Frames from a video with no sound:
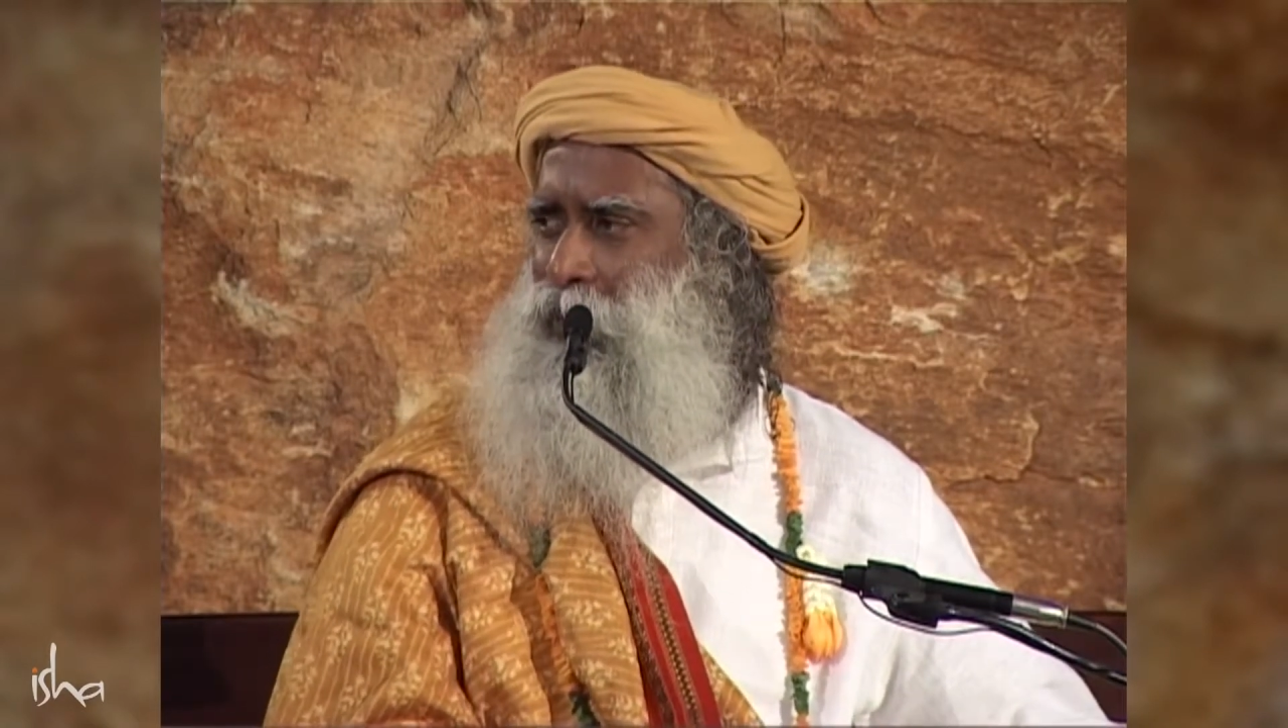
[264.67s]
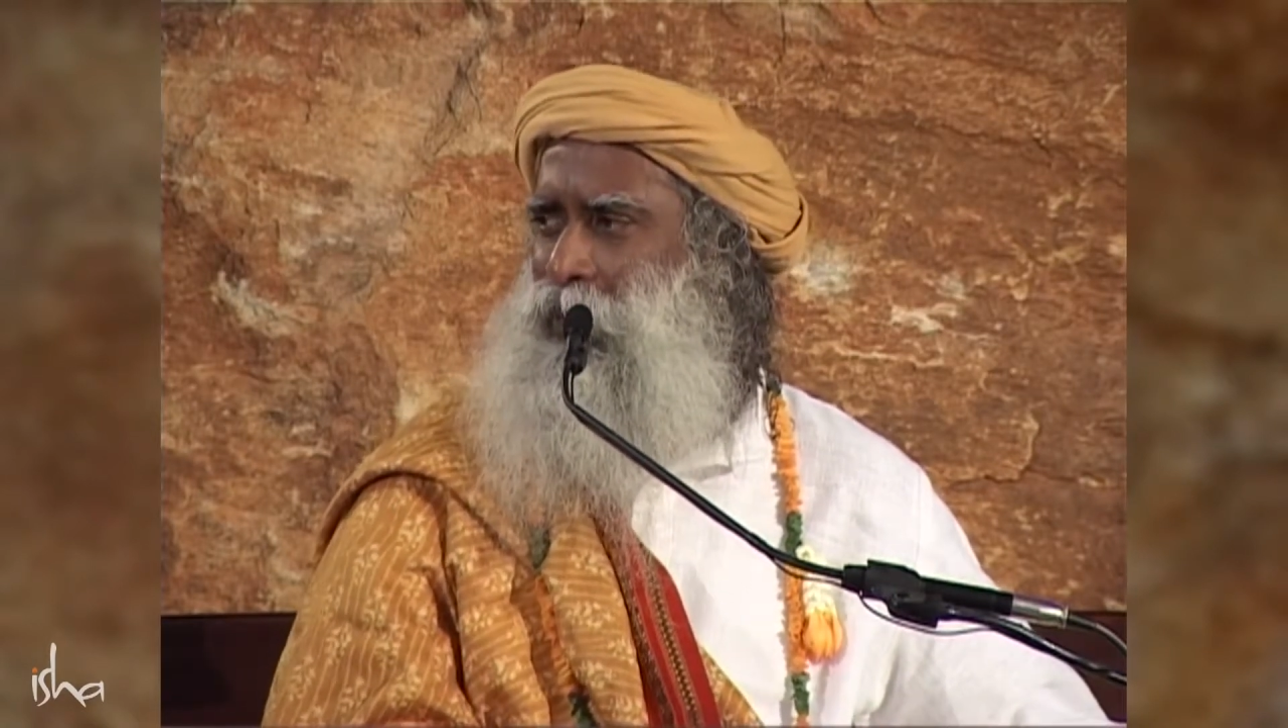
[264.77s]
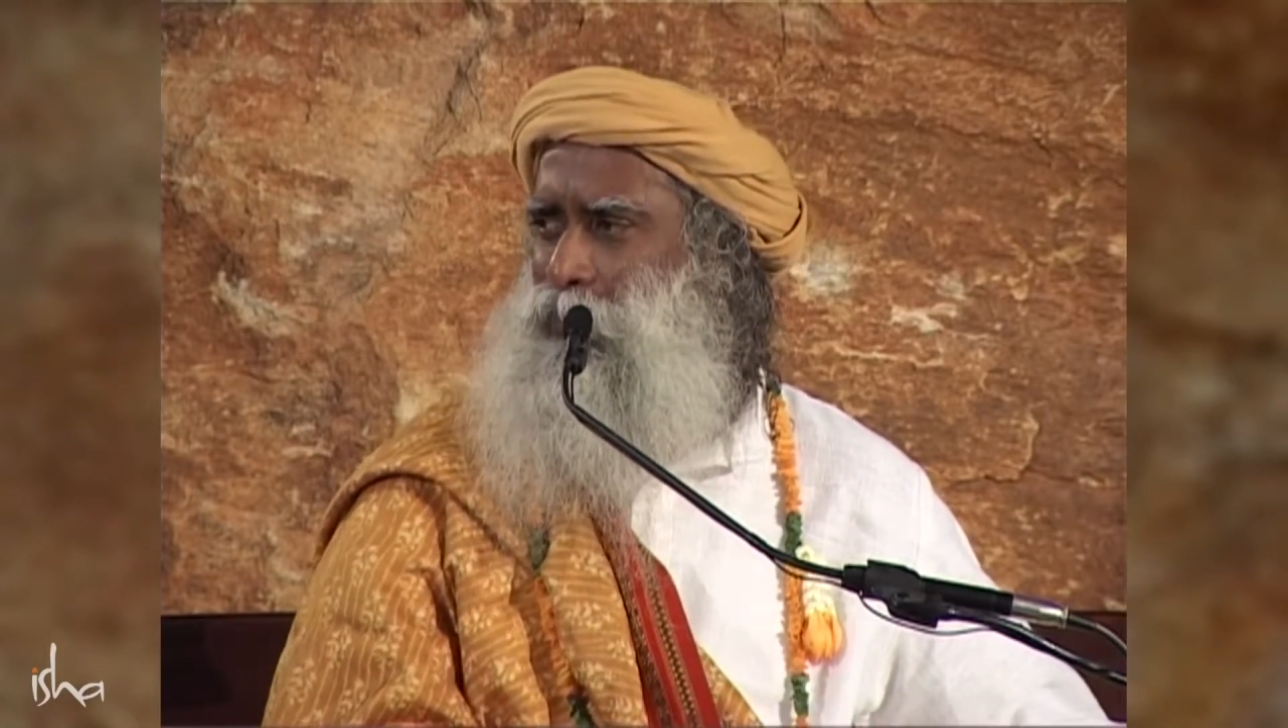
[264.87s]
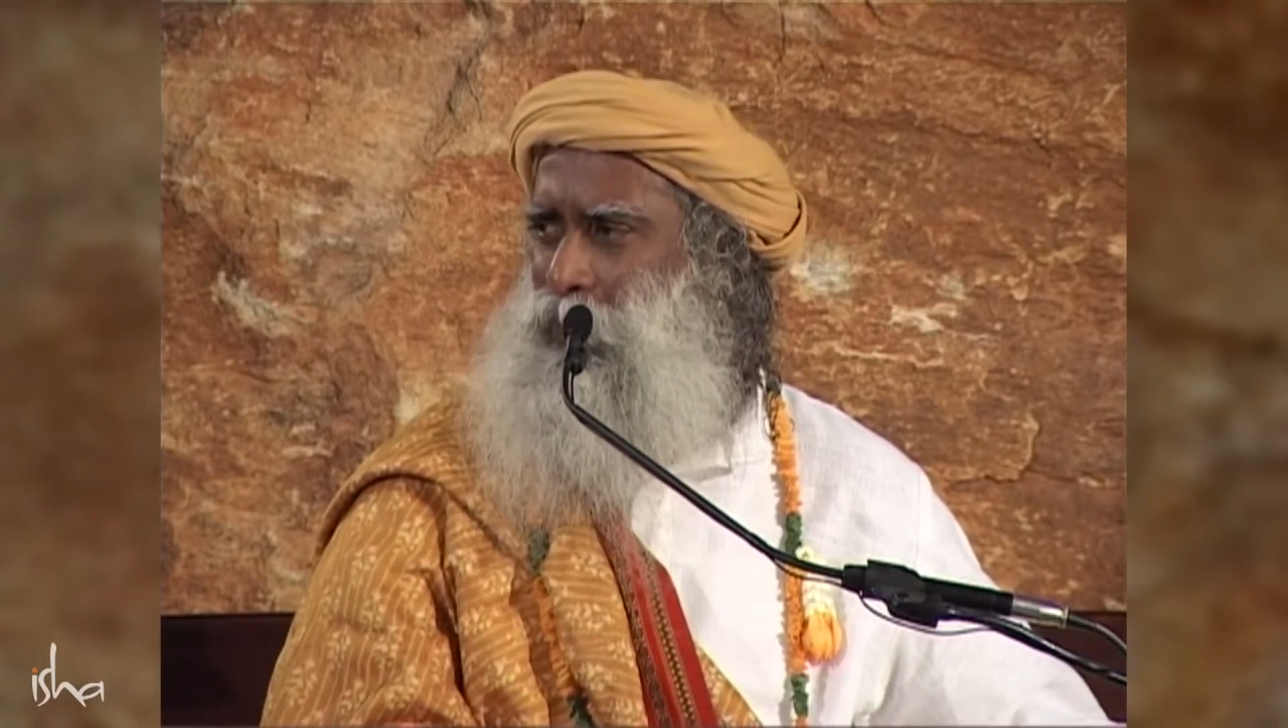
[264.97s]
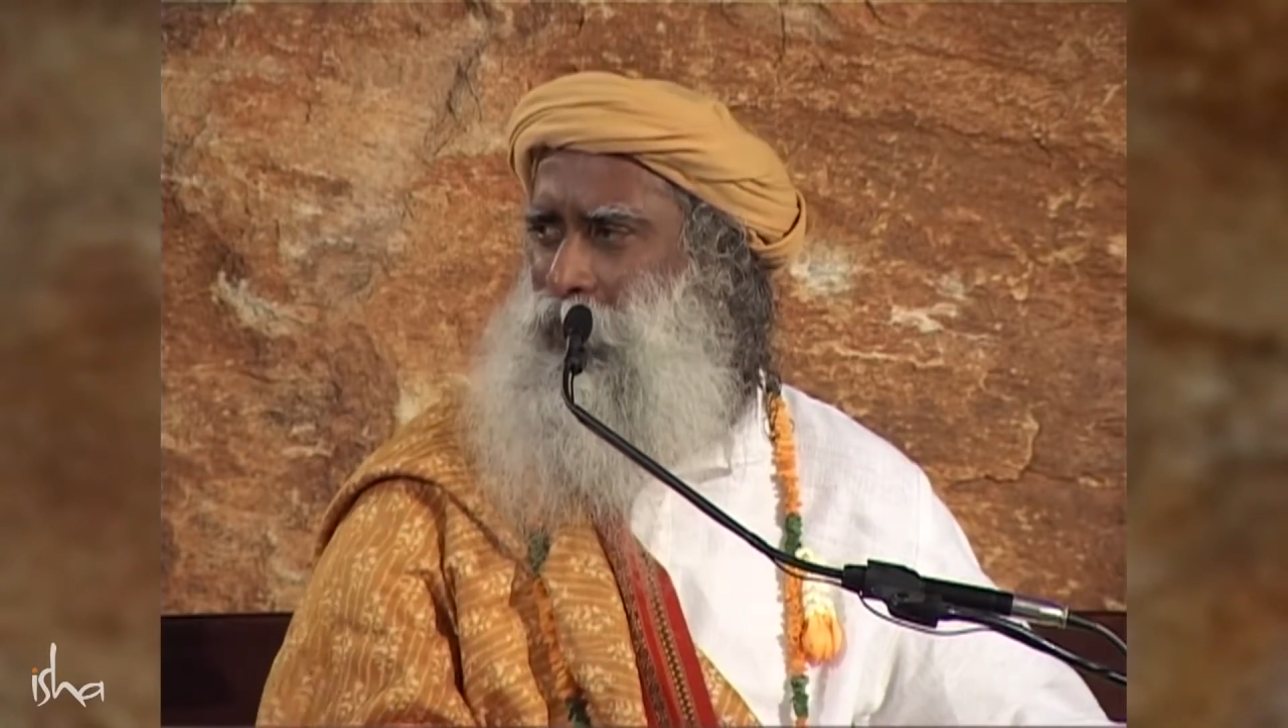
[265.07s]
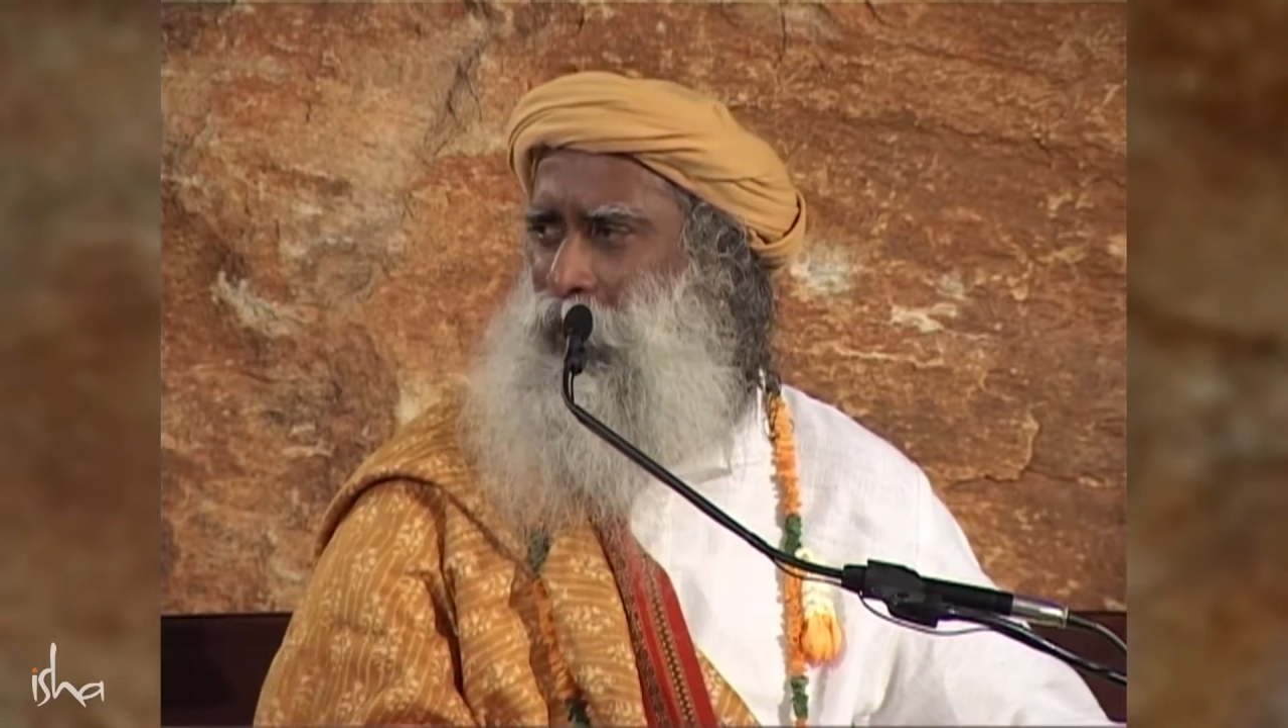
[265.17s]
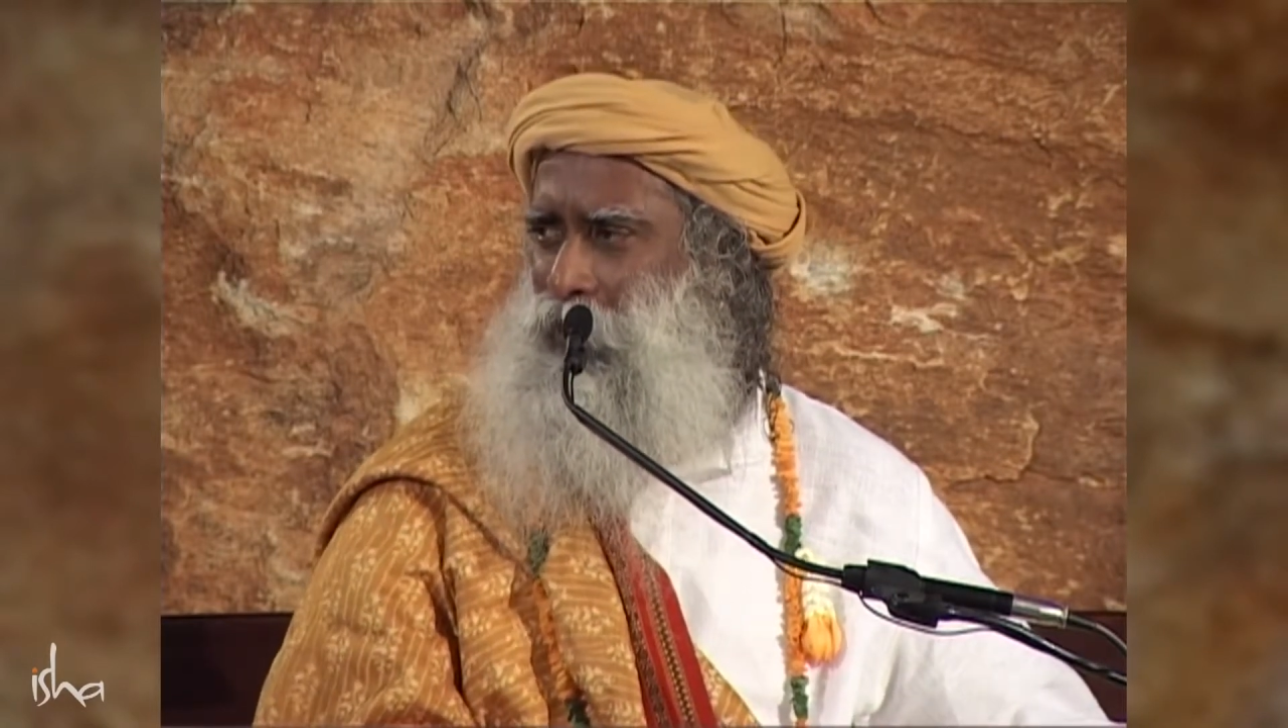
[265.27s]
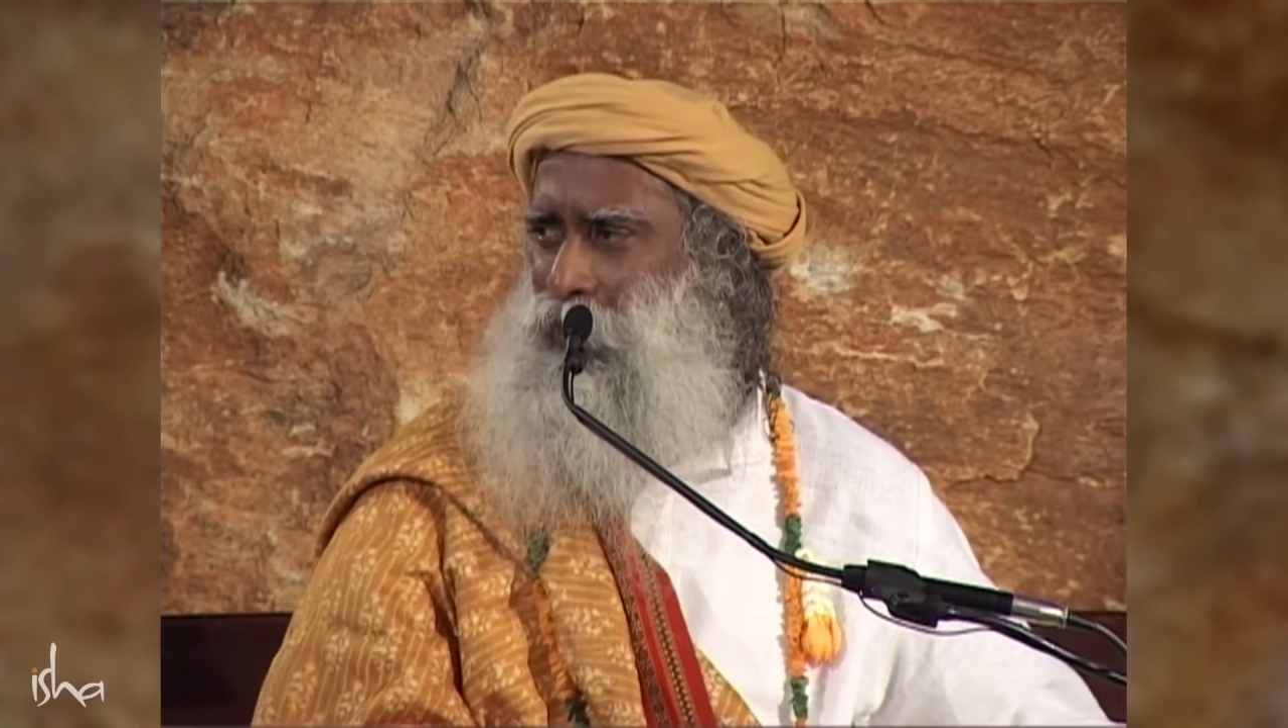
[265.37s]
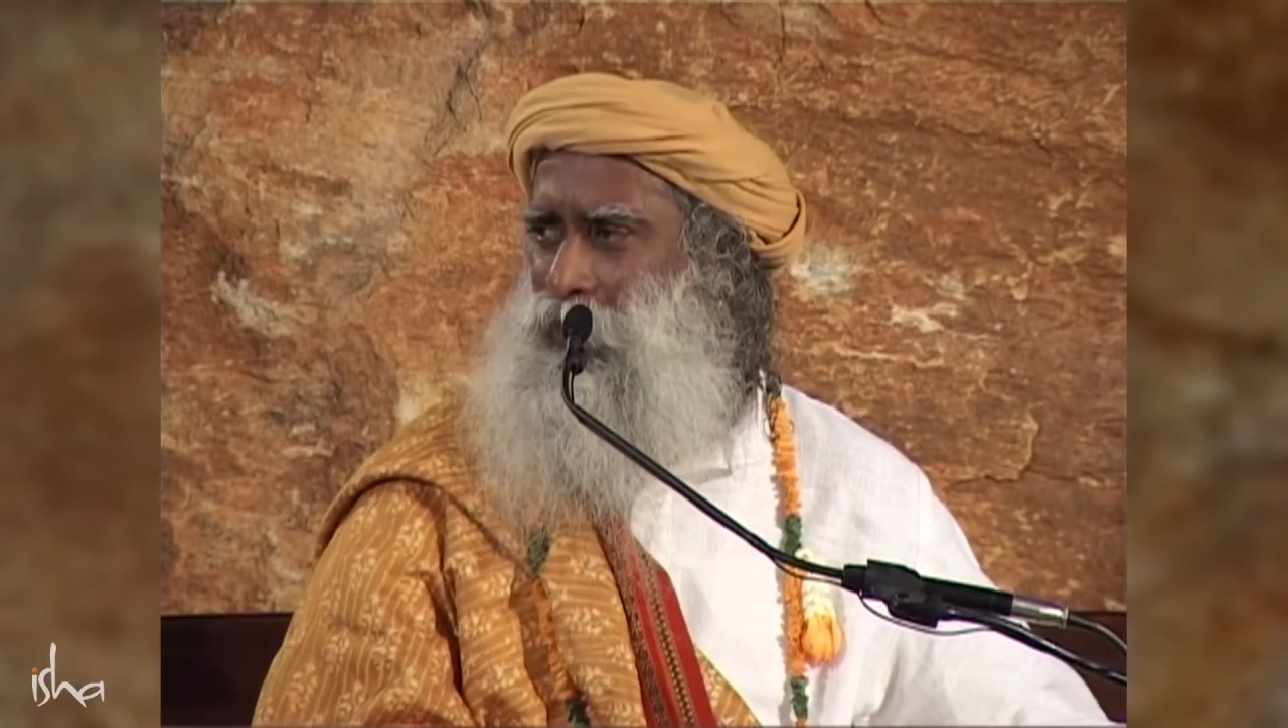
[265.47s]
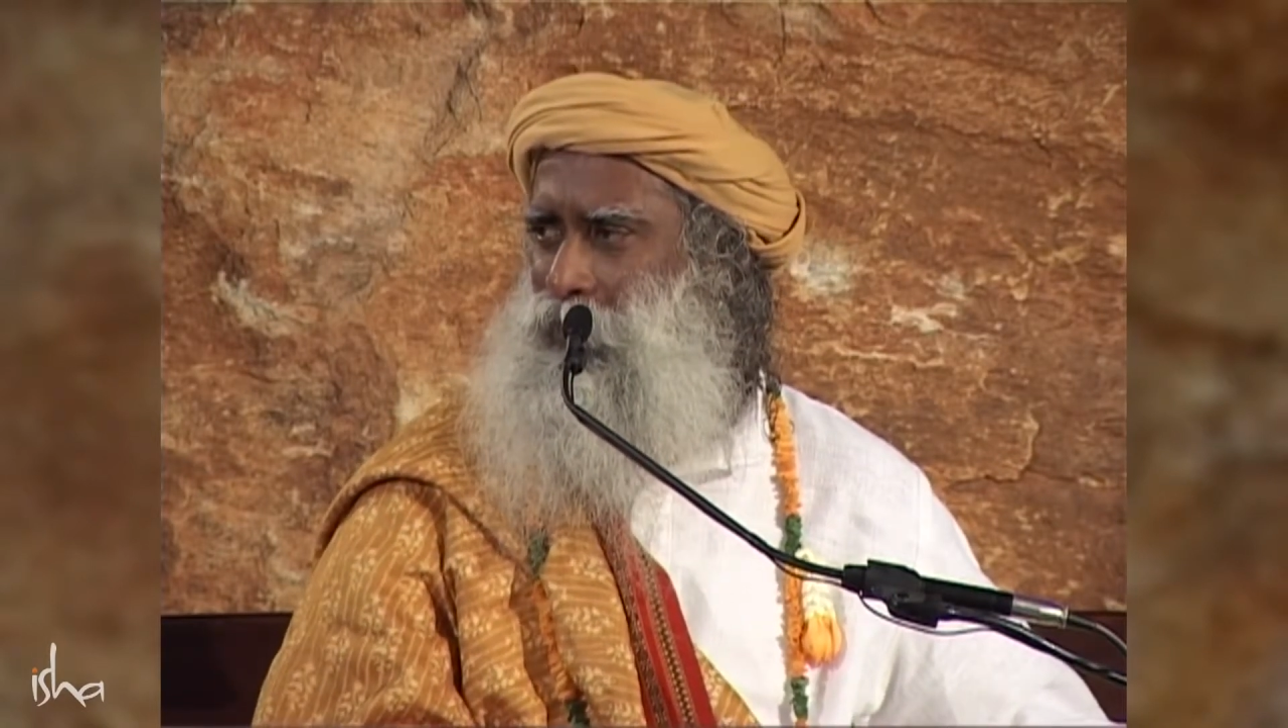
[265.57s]

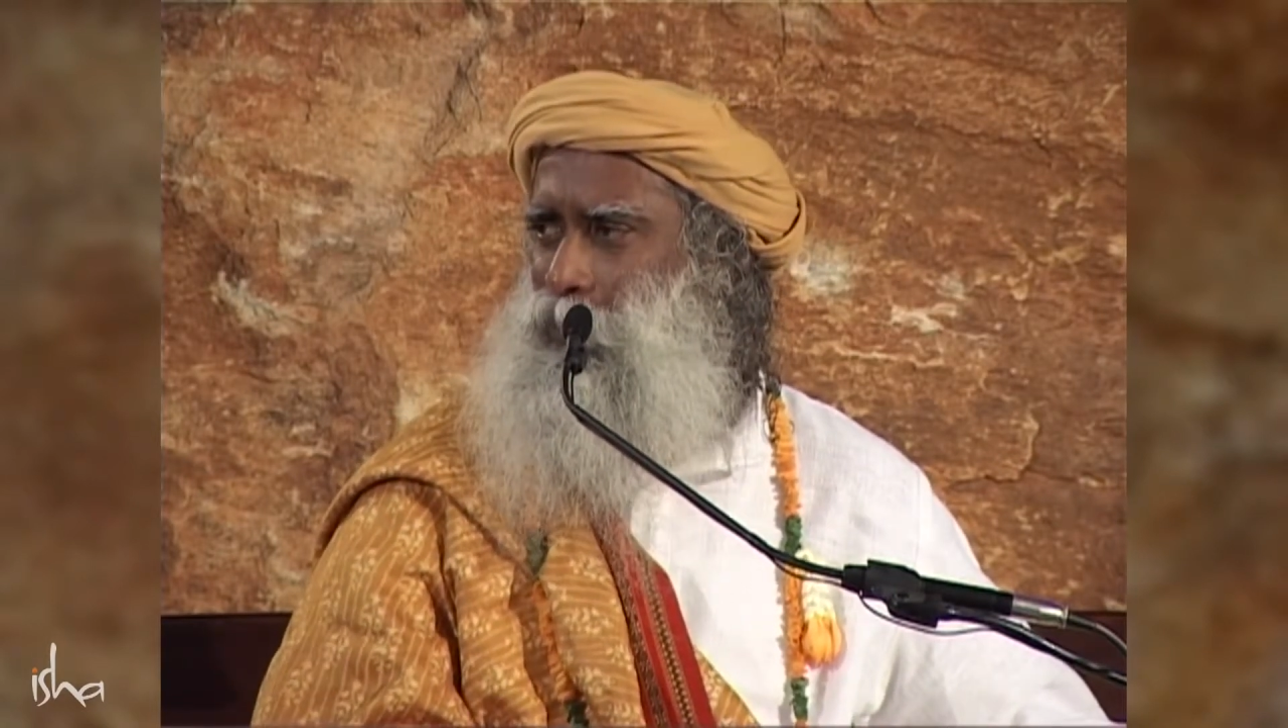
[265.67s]
10%